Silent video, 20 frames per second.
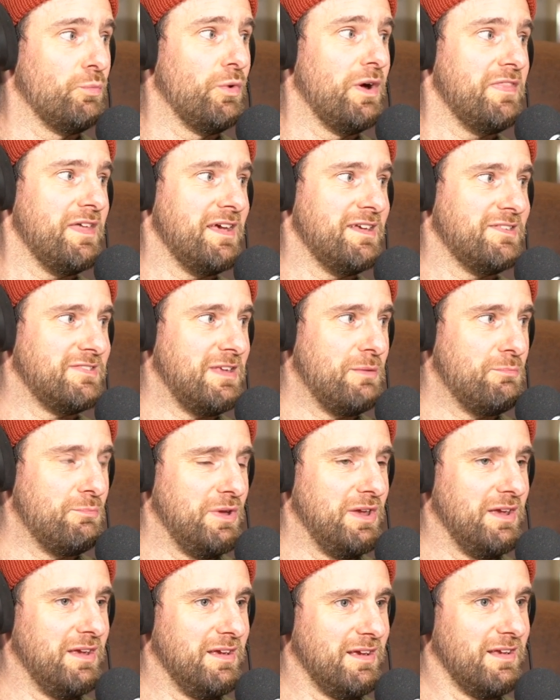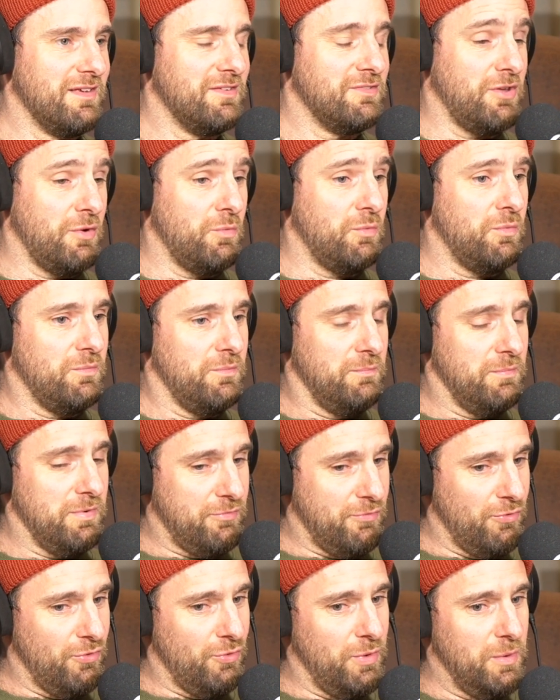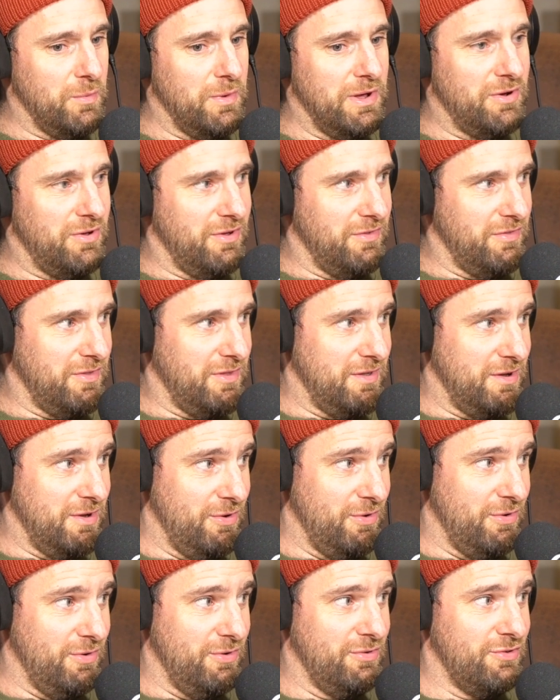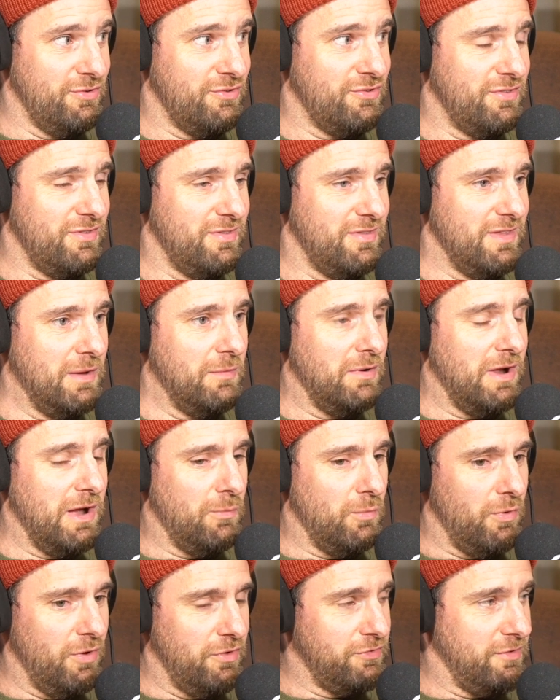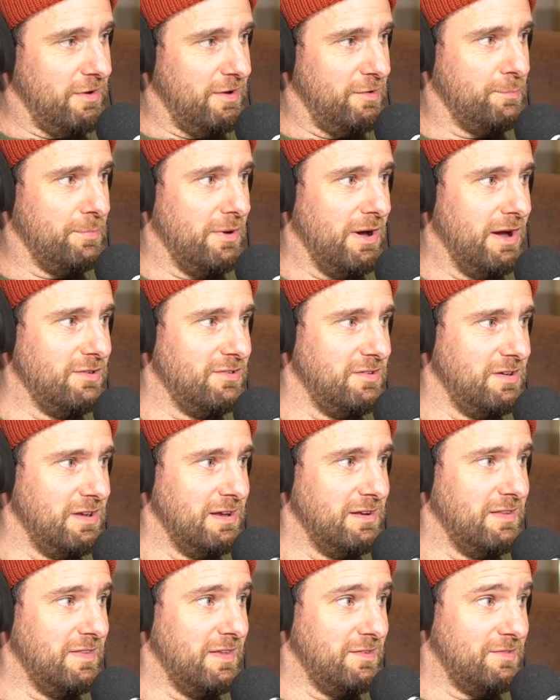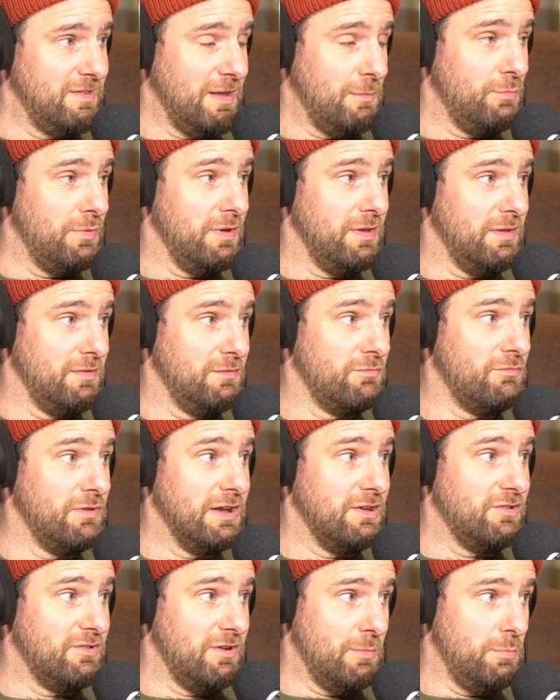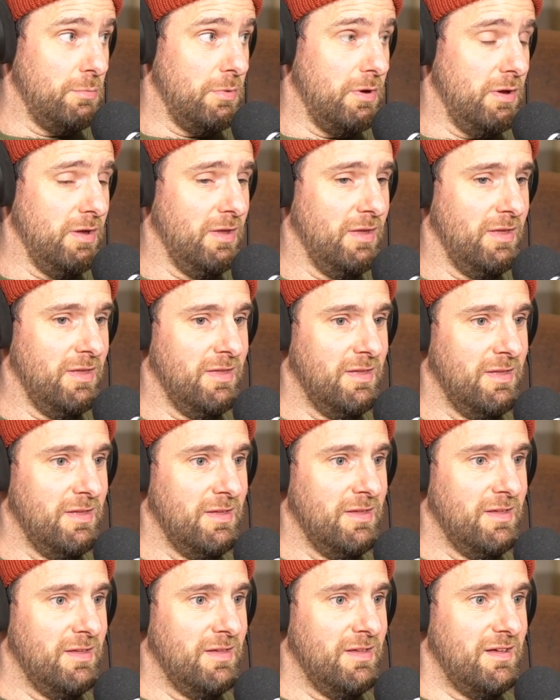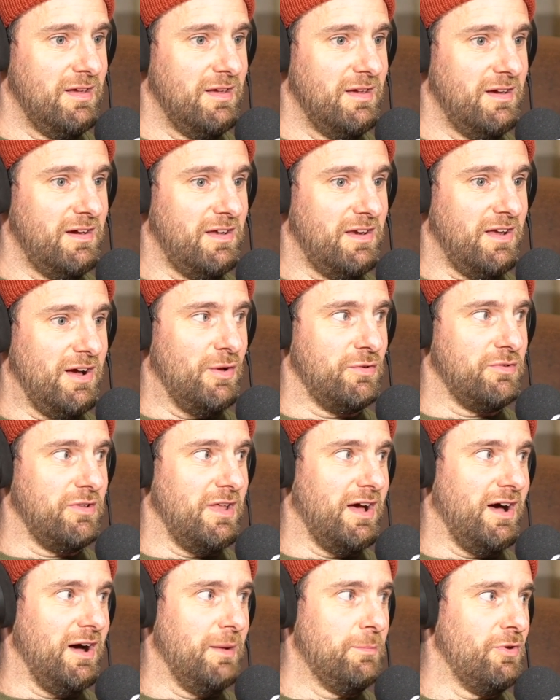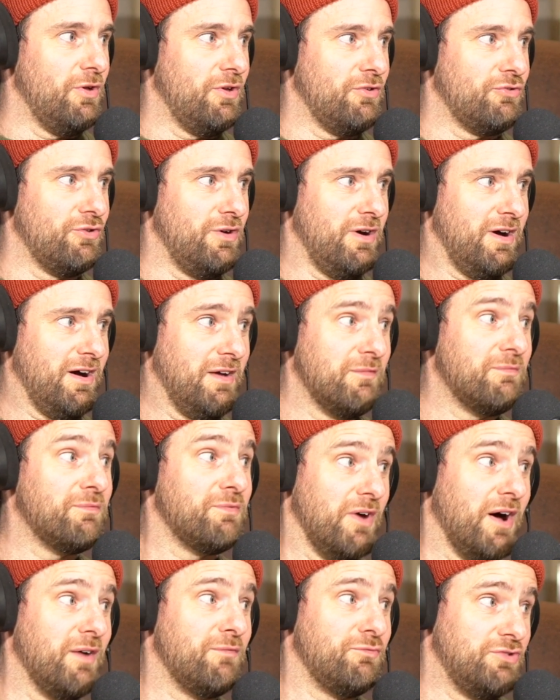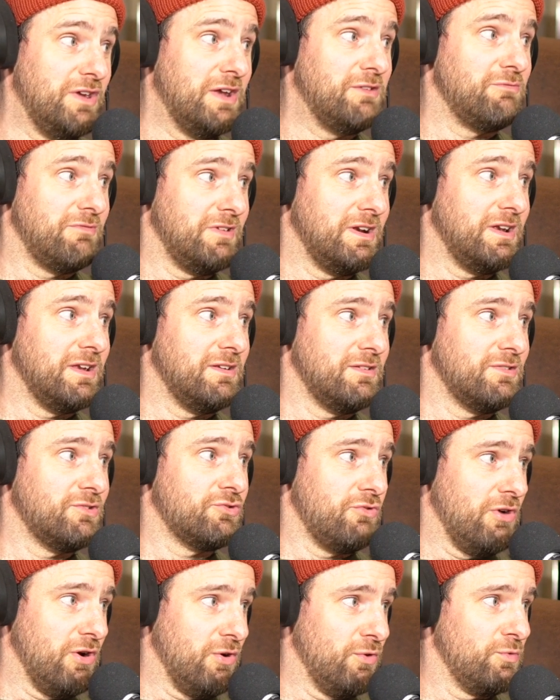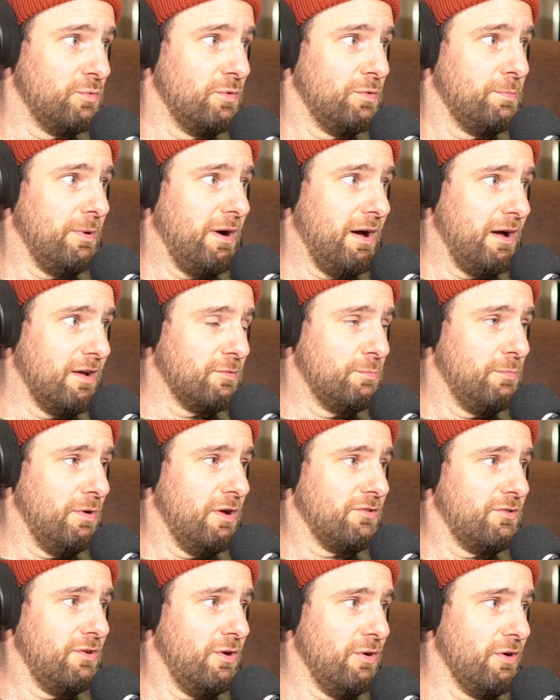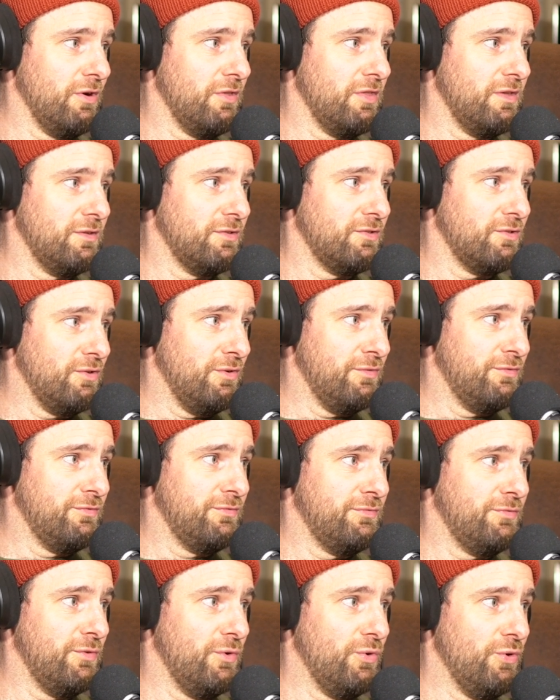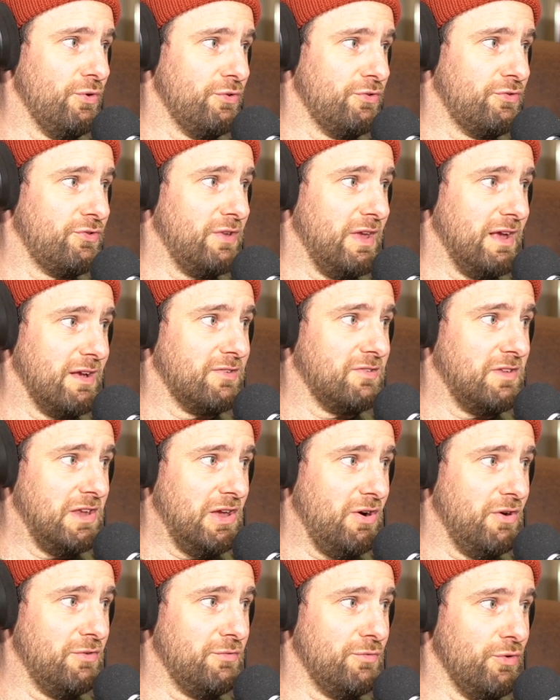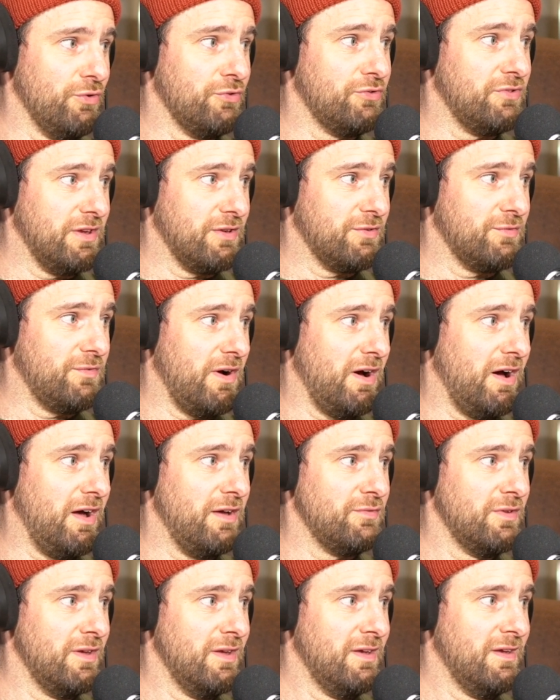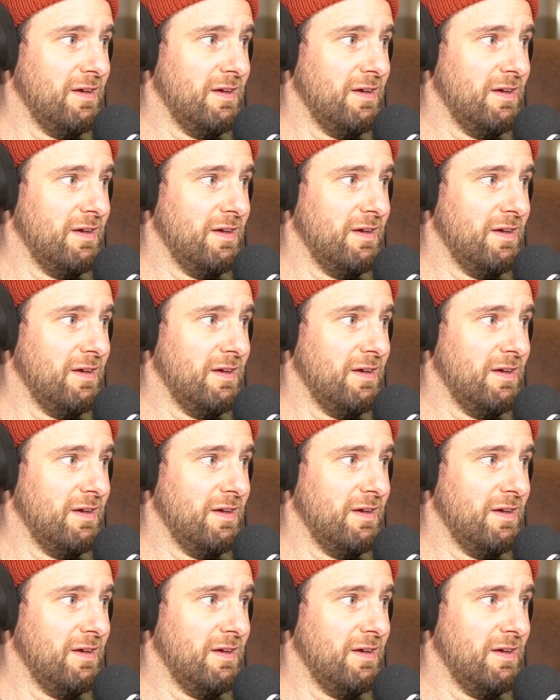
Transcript: When they sent me, so before we went on the launch, they were like, what size bike do you need? And they sent me the reach number. And I was like, I'm not sure. I've generally struggled with bikes much longer than sort of 460 odd, 465.